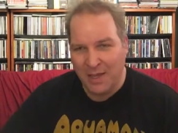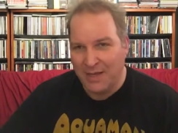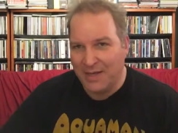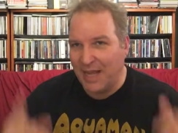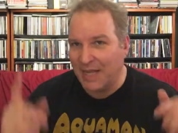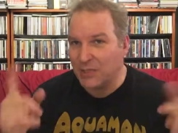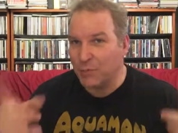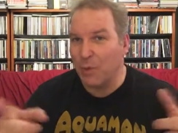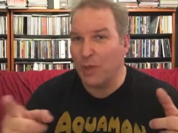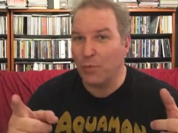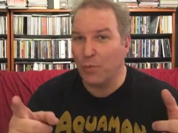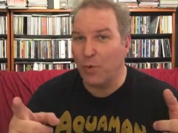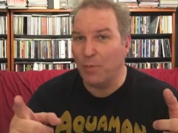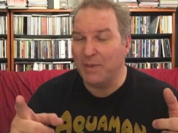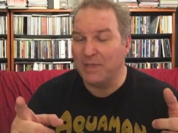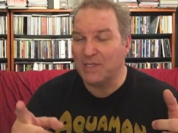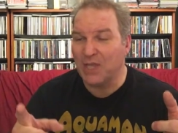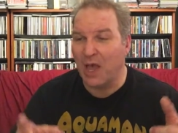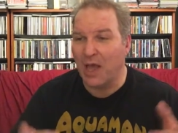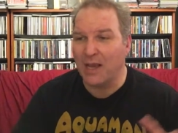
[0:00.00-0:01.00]
Next week, we'll
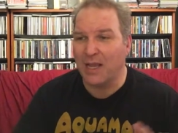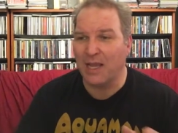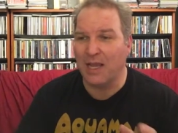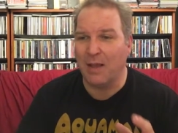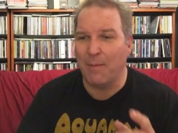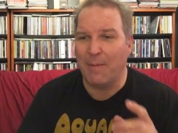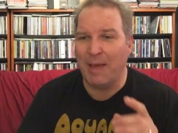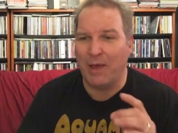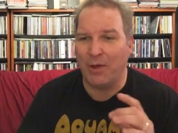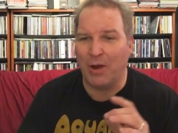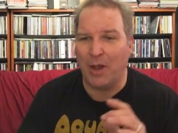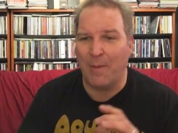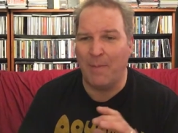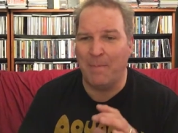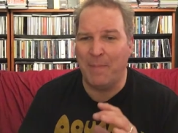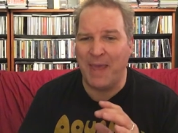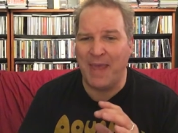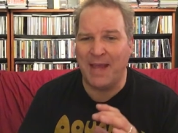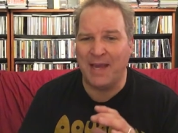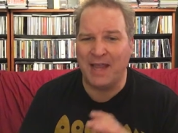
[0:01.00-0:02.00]
be talking about a
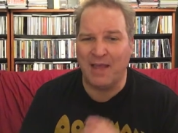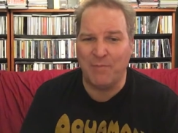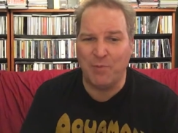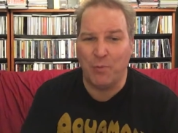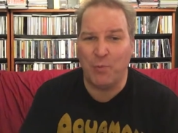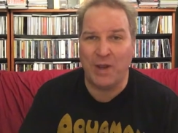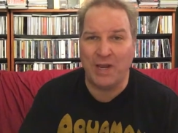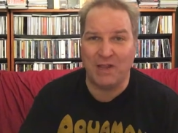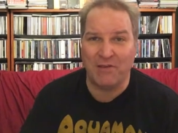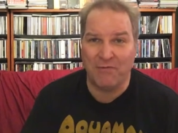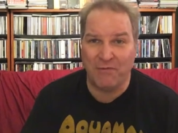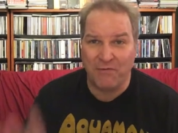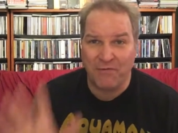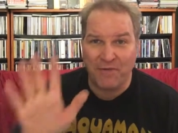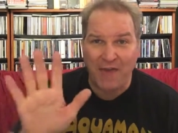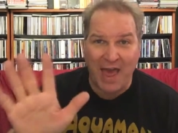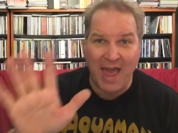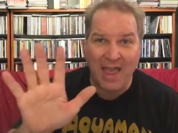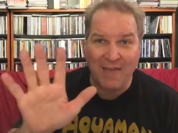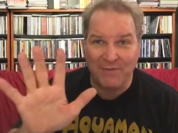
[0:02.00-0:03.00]
band I've been waiting for
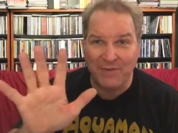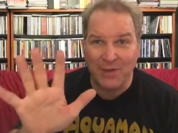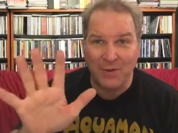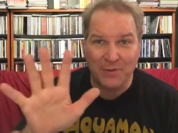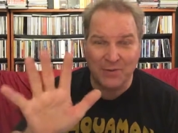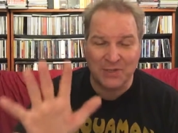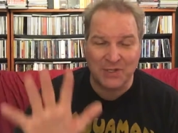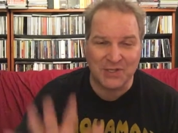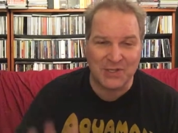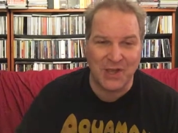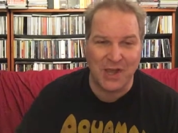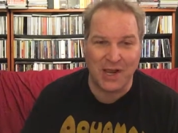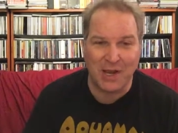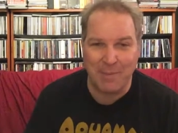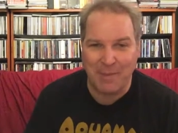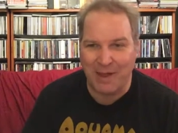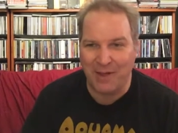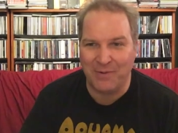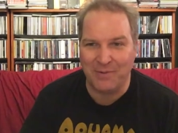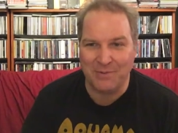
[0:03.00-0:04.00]
five years to talk
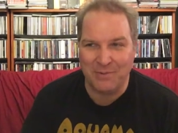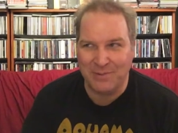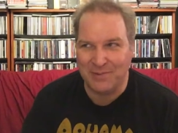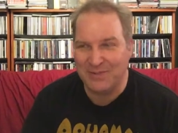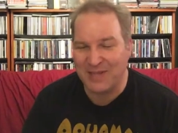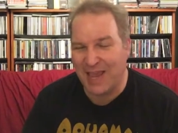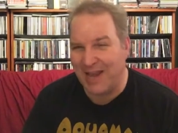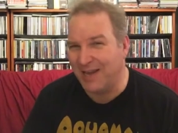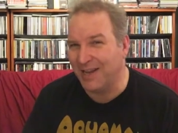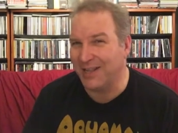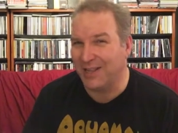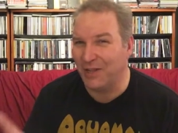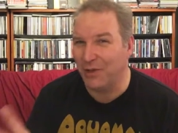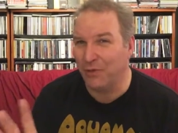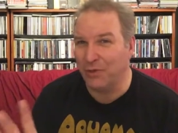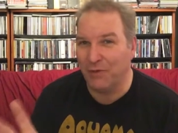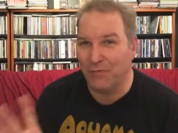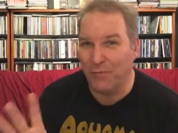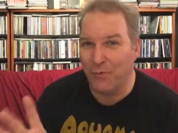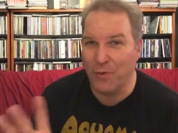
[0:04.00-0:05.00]
about. Technically,
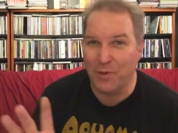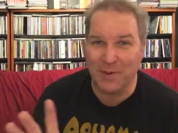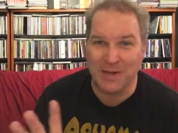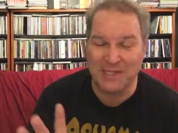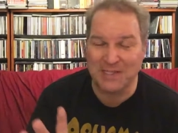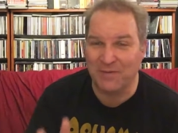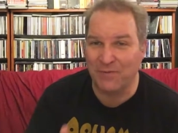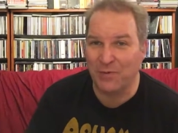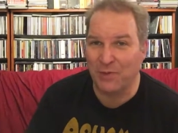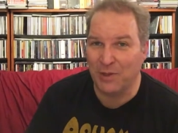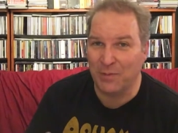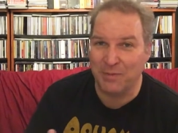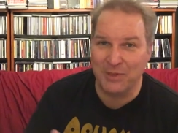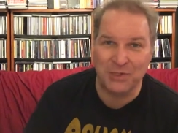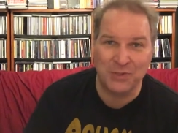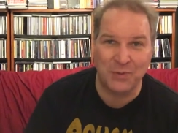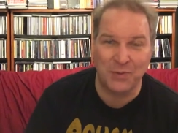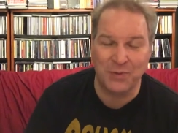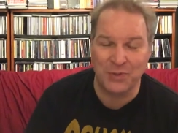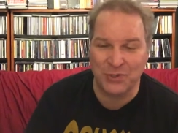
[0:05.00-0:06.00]
only four because I've only been
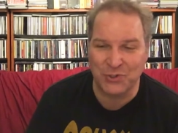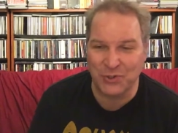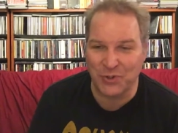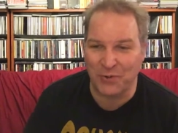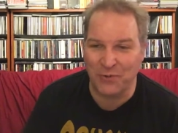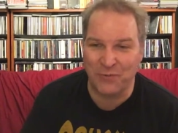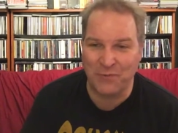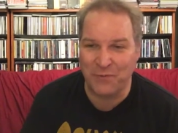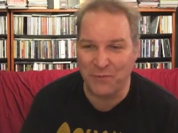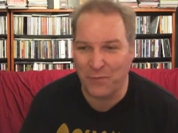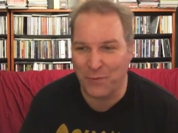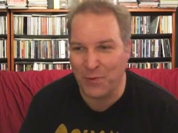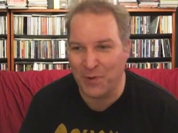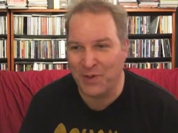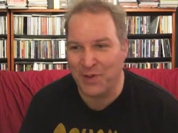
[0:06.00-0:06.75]
doing the show for four